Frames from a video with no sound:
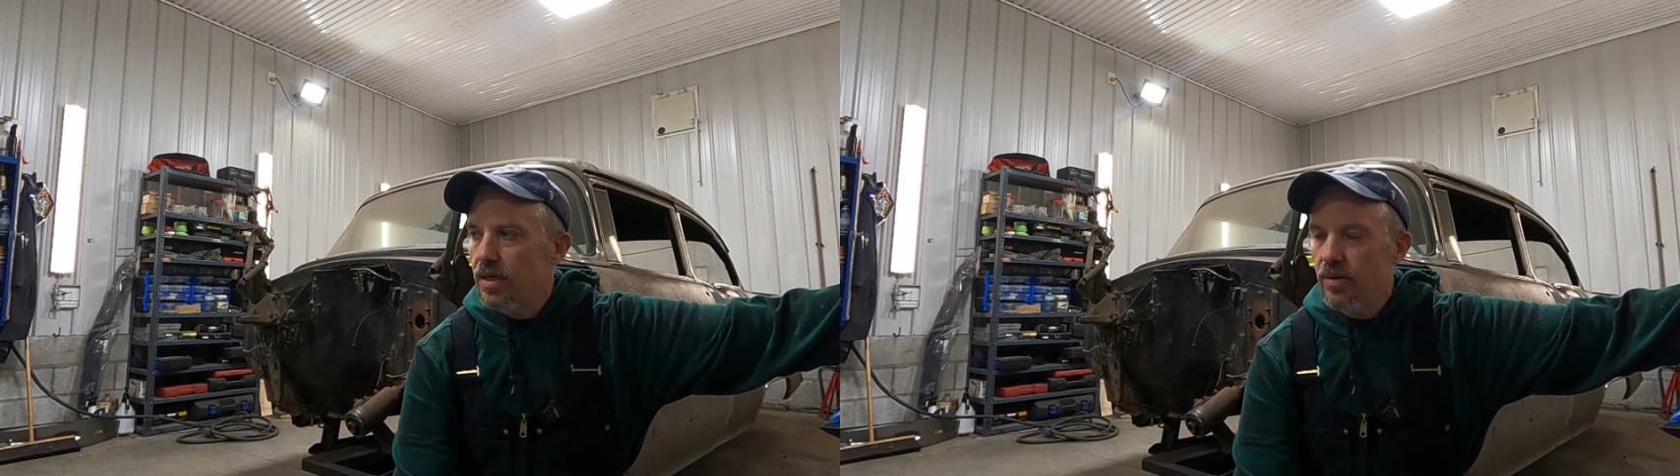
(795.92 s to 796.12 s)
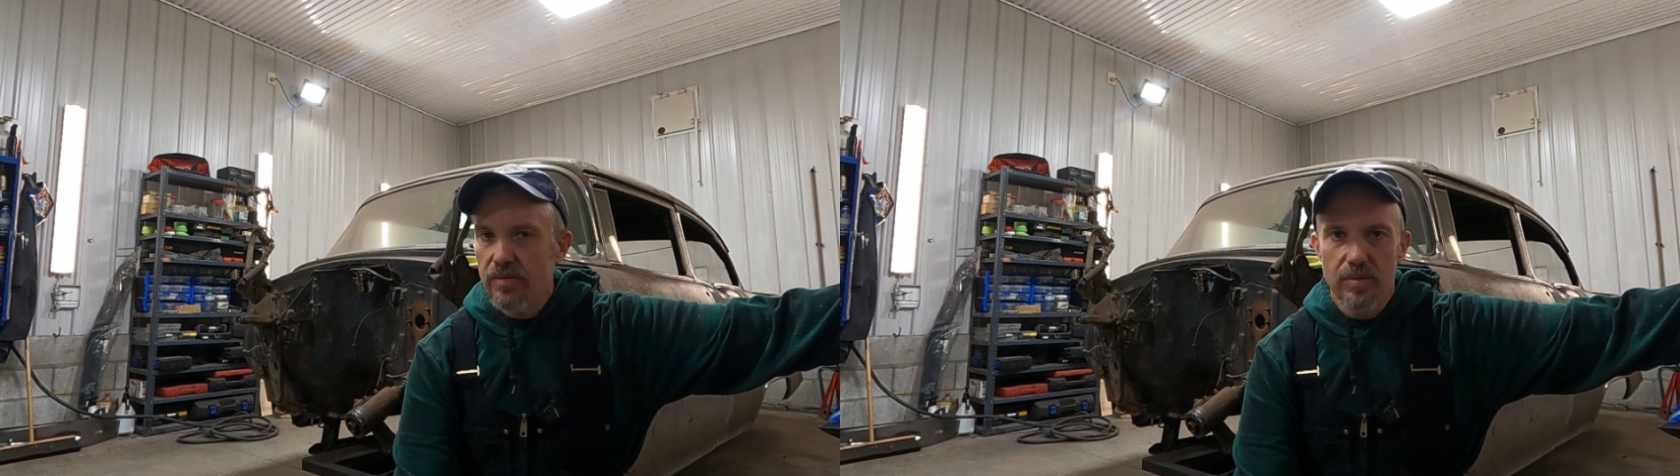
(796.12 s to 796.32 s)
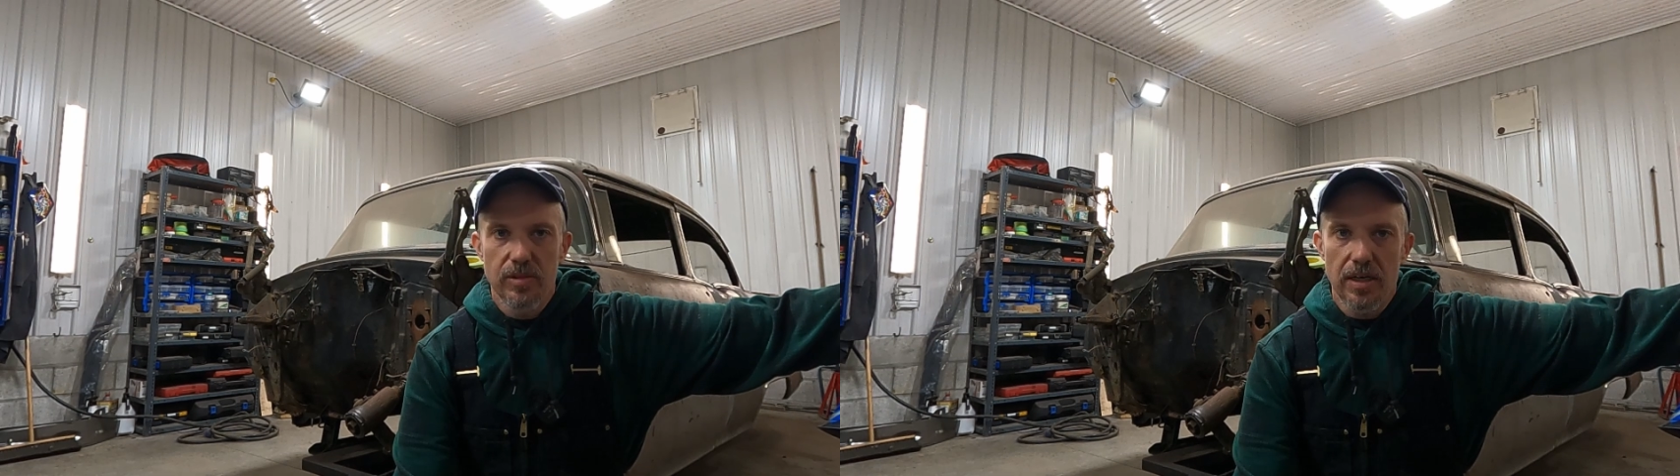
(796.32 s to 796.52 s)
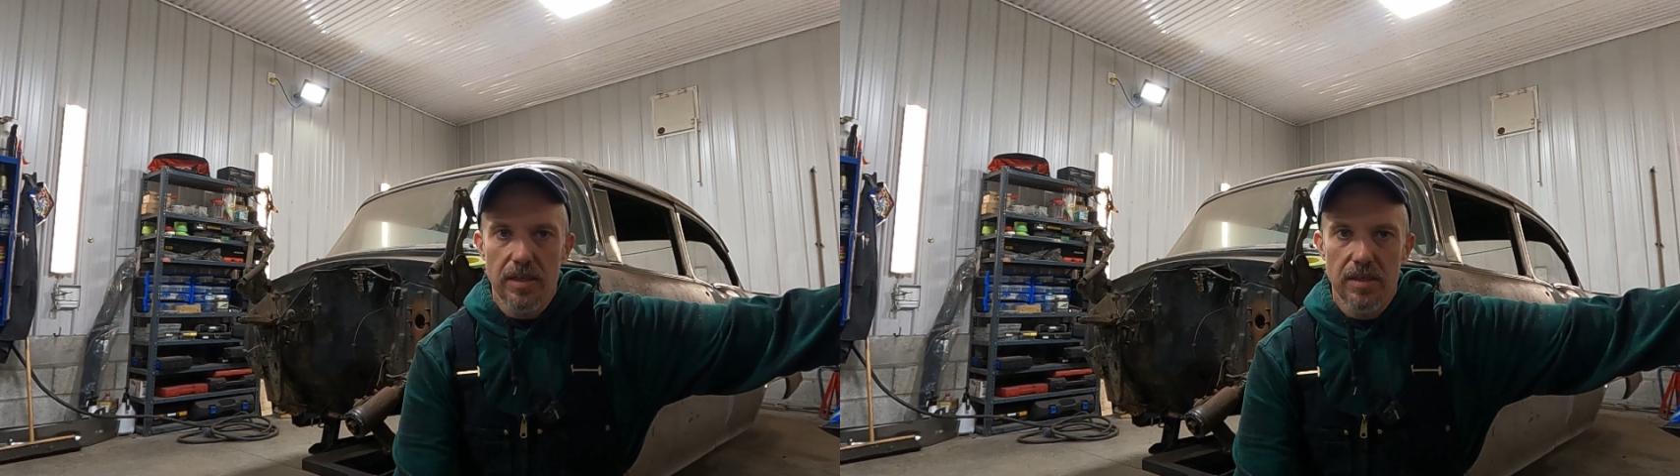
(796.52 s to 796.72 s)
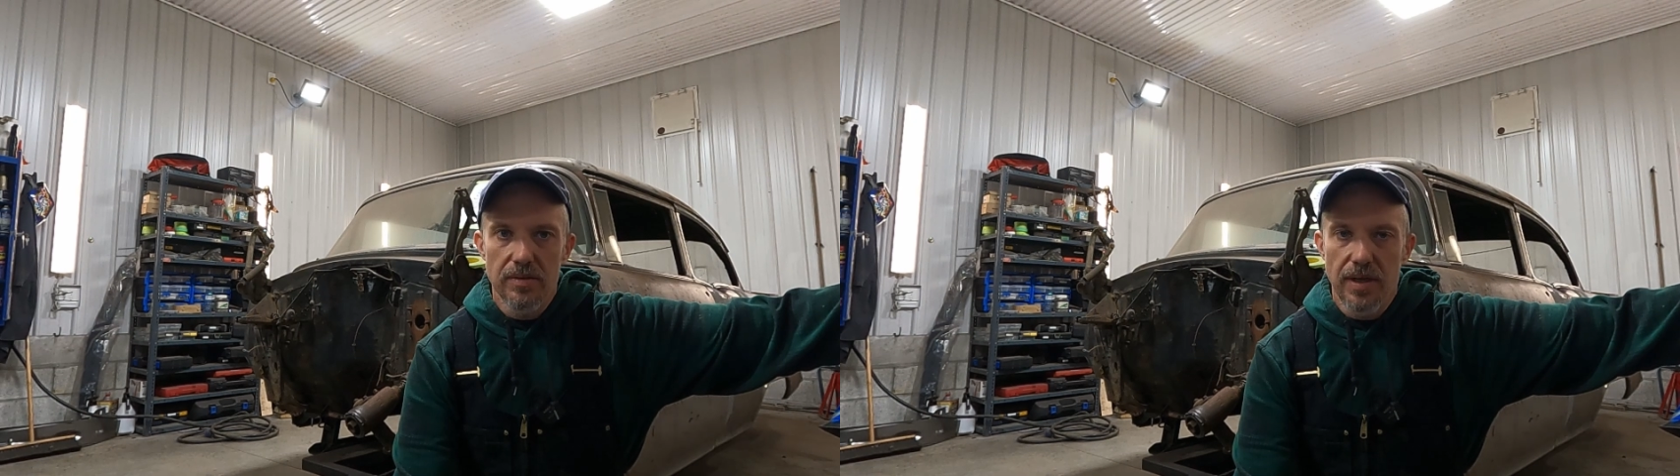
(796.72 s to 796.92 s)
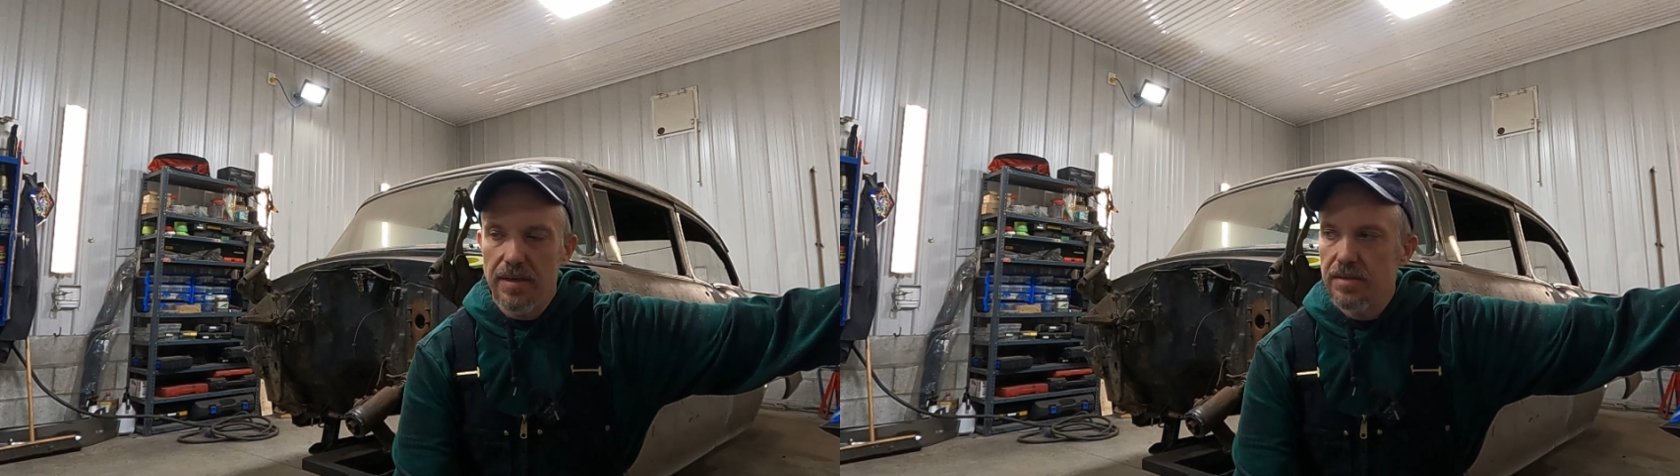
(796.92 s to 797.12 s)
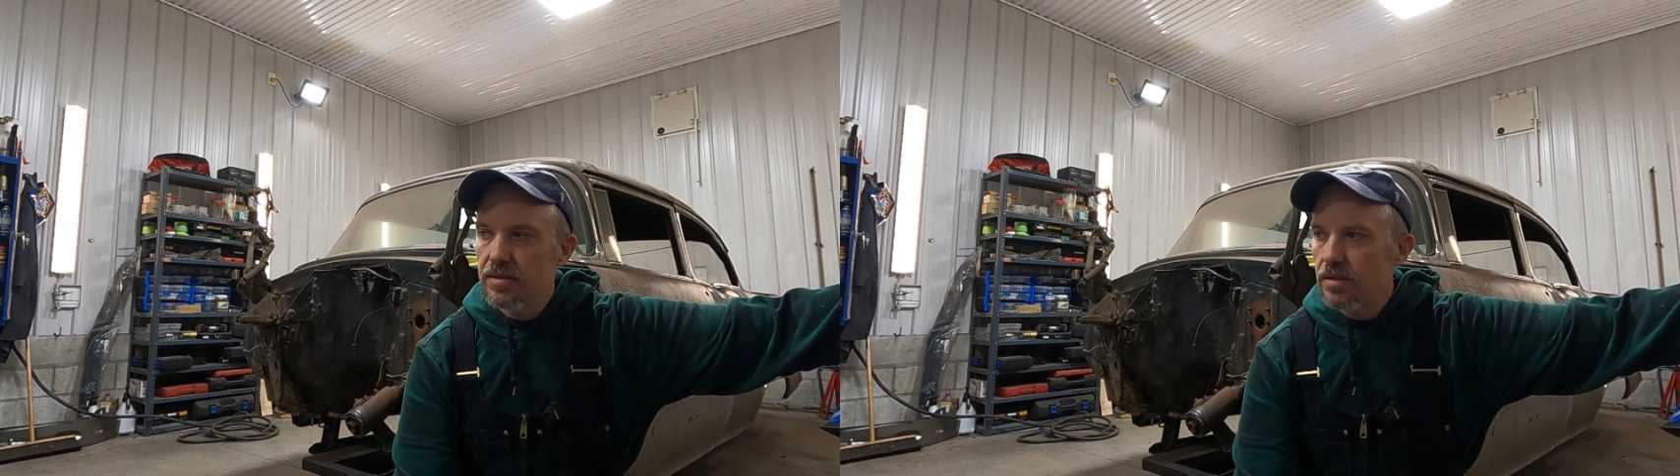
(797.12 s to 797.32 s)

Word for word: However, I'm not going to do that.